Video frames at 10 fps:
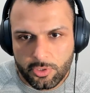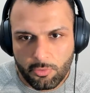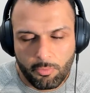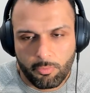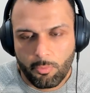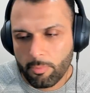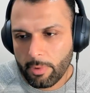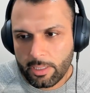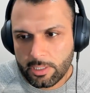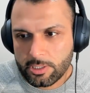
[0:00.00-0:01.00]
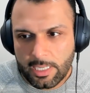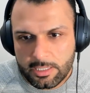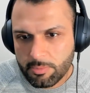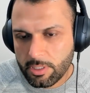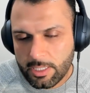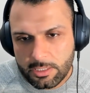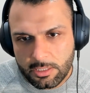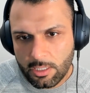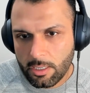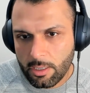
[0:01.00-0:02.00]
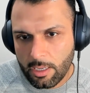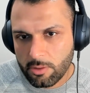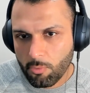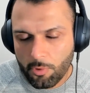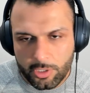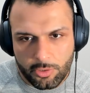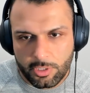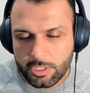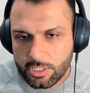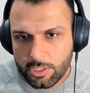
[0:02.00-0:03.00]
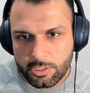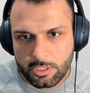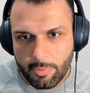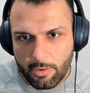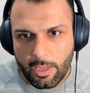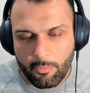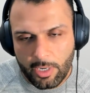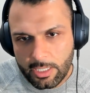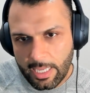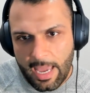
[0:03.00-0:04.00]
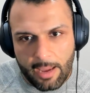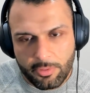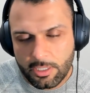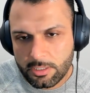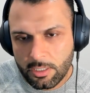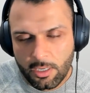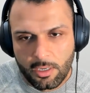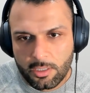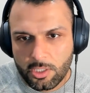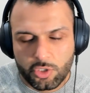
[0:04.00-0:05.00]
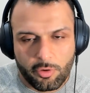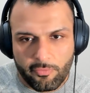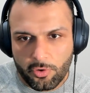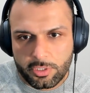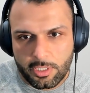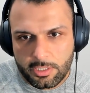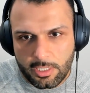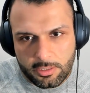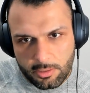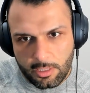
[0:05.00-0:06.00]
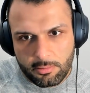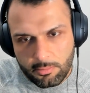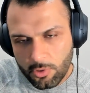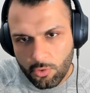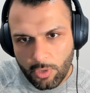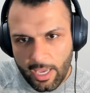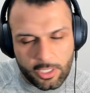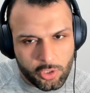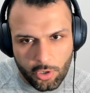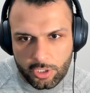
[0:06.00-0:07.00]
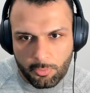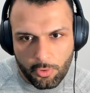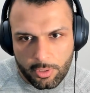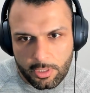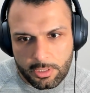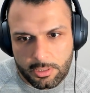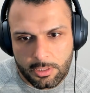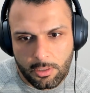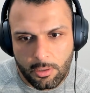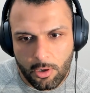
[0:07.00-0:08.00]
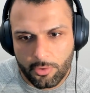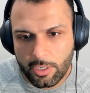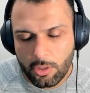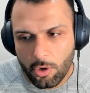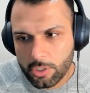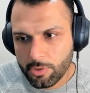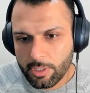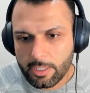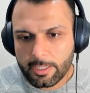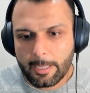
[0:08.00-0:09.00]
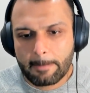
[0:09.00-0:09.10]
so is, that mm-hmm. something that's in the works or in the discussions about hey we need to cap these these universities that, that you can't charge more than this are there any laws or anything like that